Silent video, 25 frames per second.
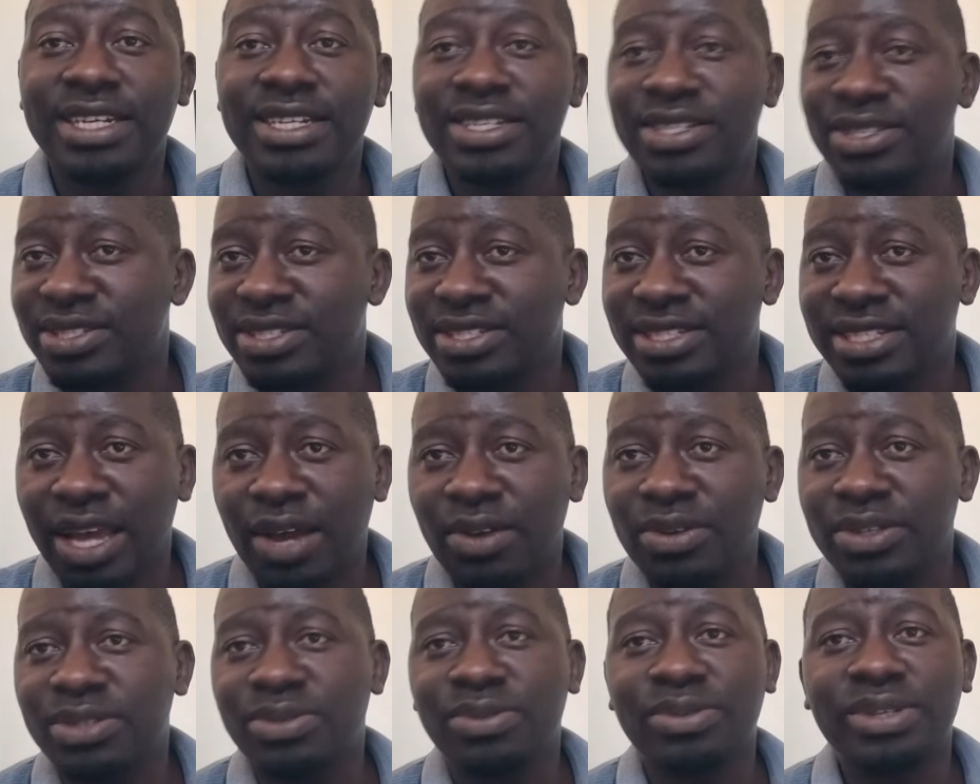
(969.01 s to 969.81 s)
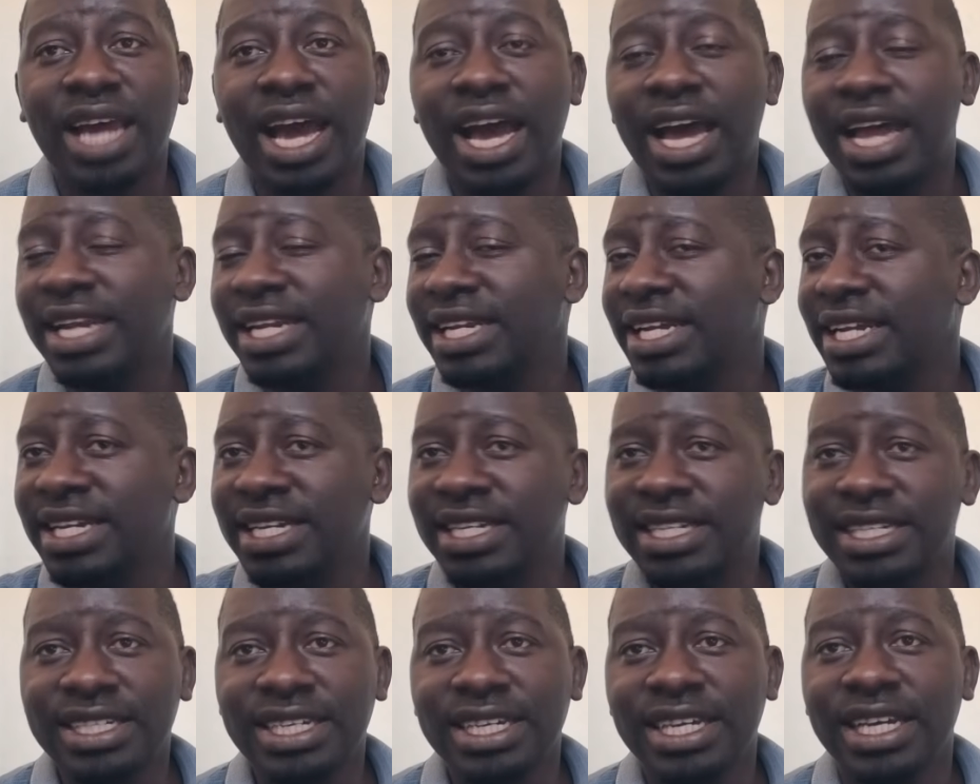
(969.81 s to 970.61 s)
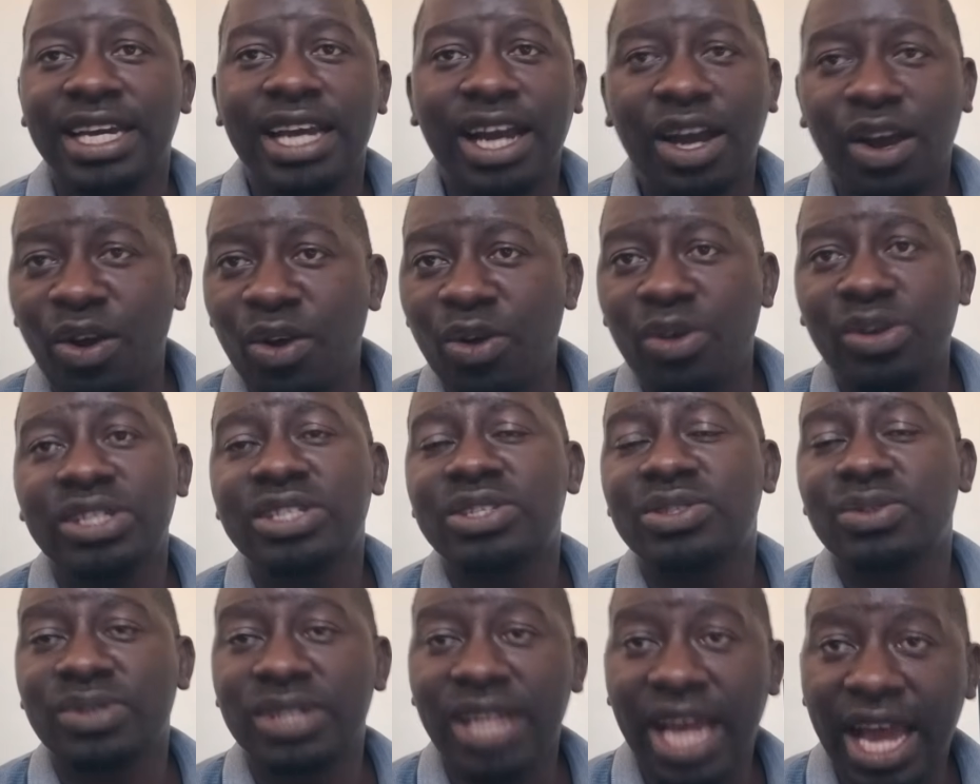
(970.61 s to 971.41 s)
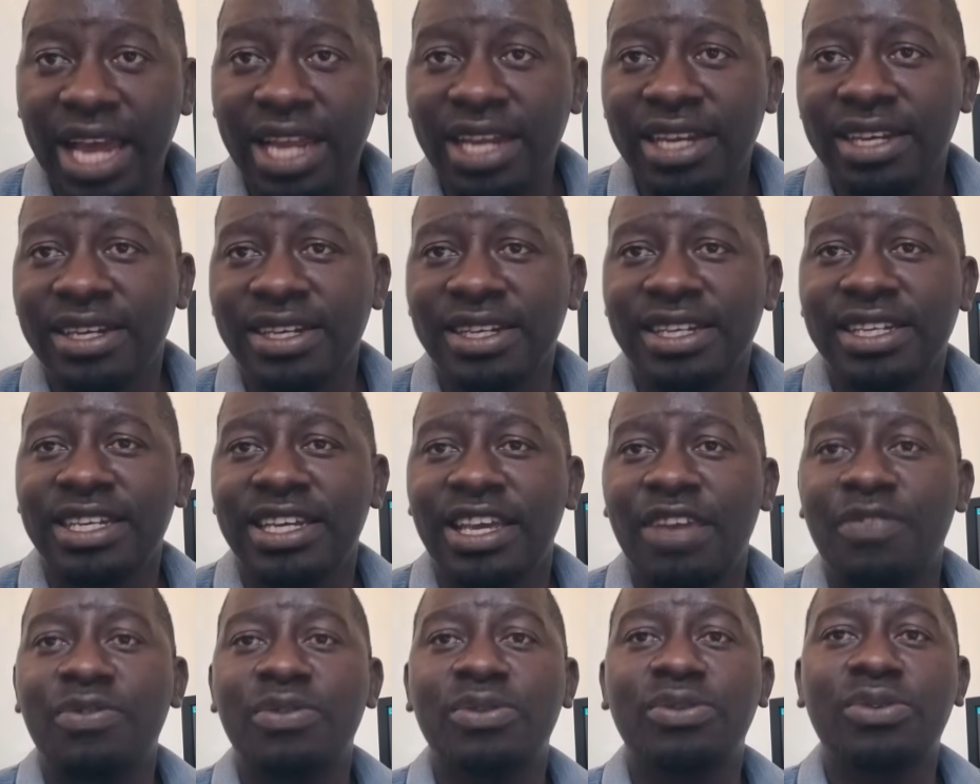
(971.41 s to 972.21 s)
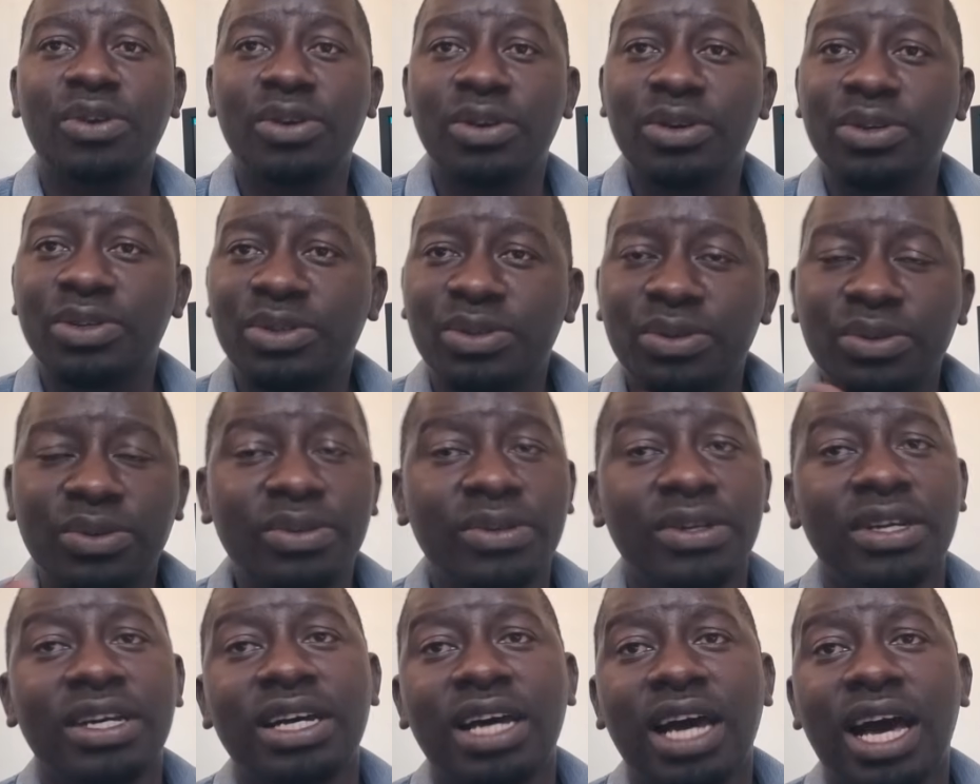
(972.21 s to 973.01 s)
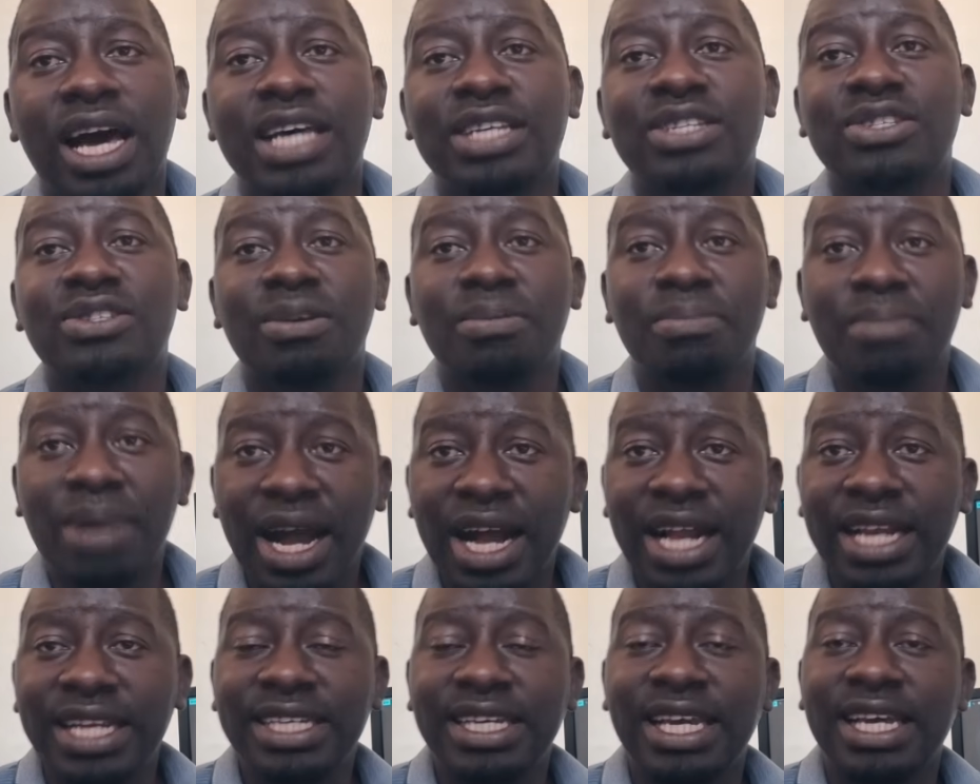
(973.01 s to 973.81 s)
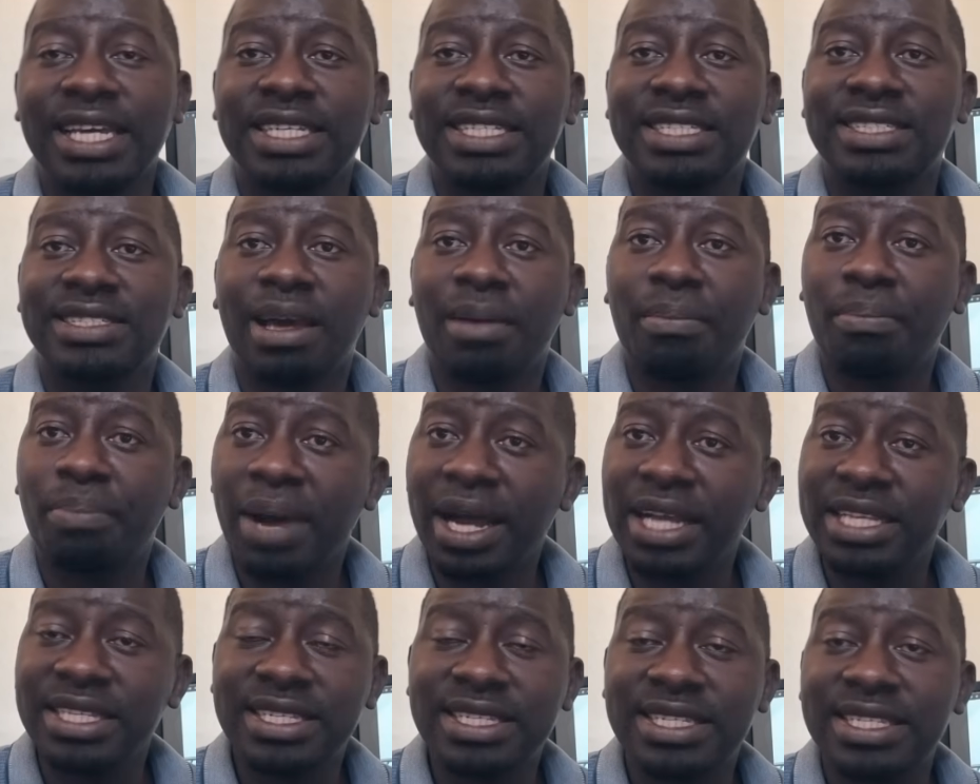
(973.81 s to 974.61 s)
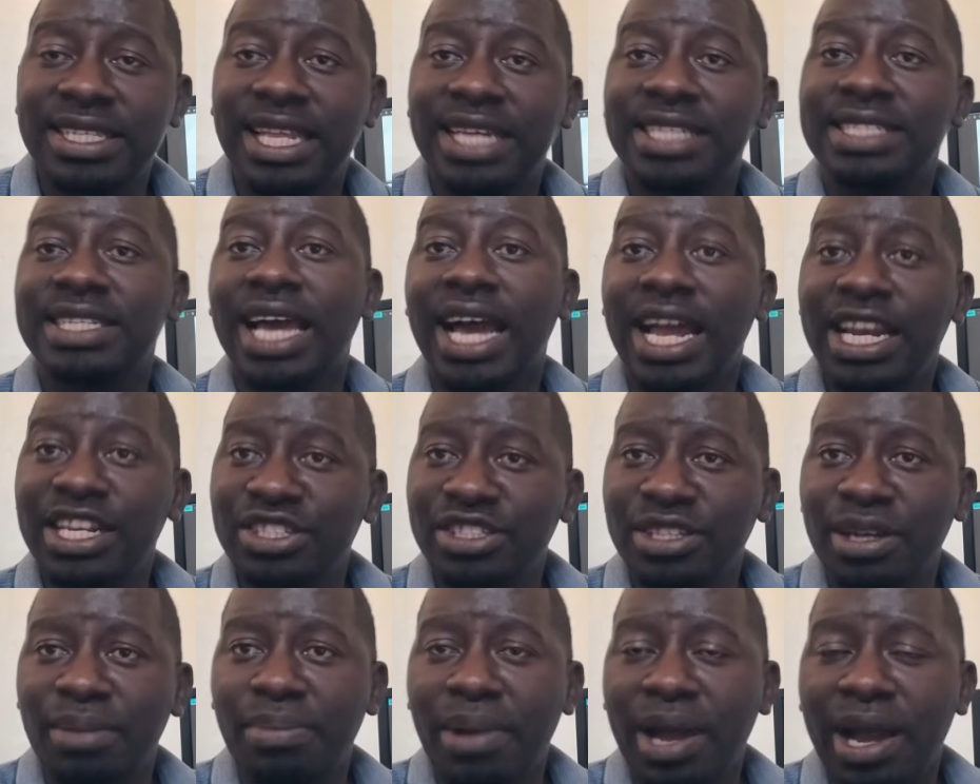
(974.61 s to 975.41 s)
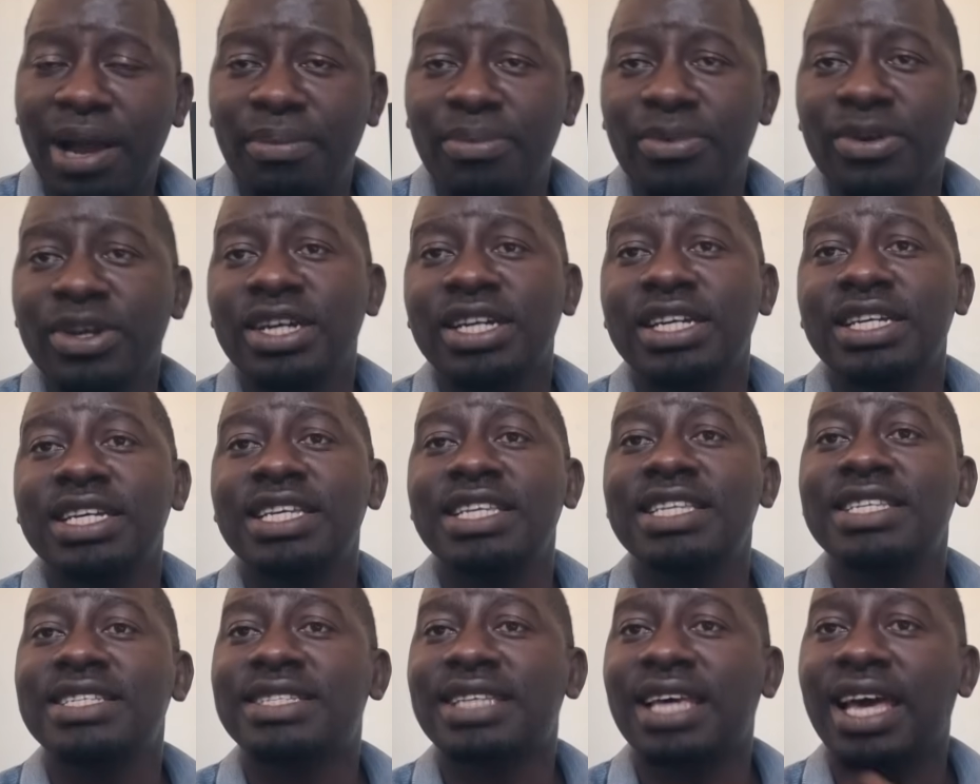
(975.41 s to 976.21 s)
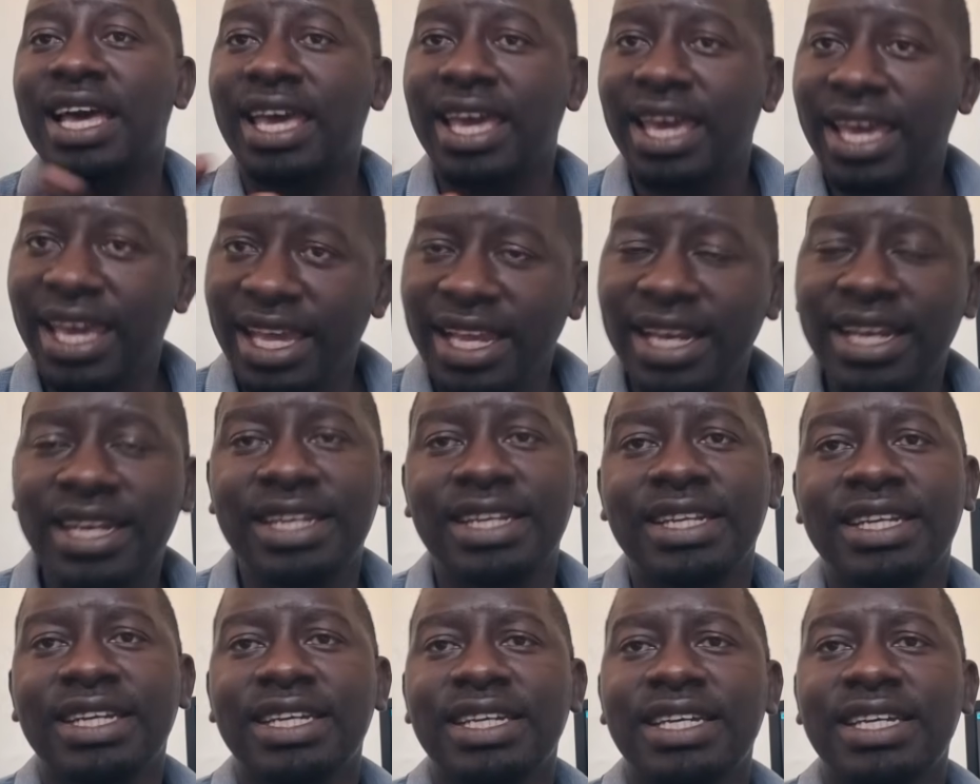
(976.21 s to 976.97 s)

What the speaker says: South Sudan and Old Sudan, if you go to Somalia, some parts, there's Al-Shabaab, in Sahel,